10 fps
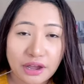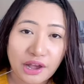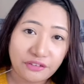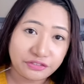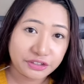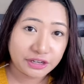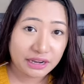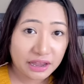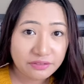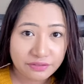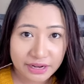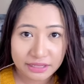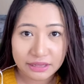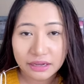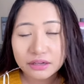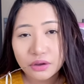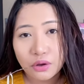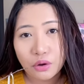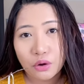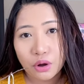After Langfredag
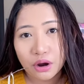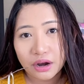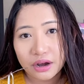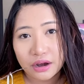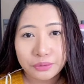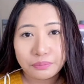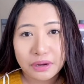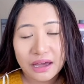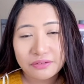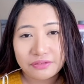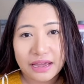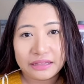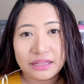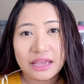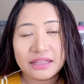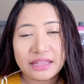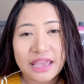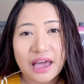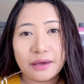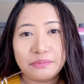or Black Friday, they
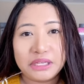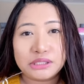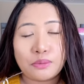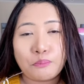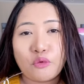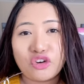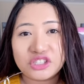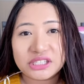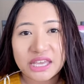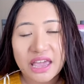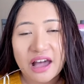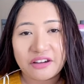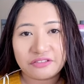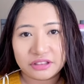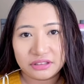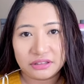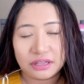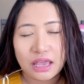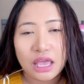have this Påskeaften.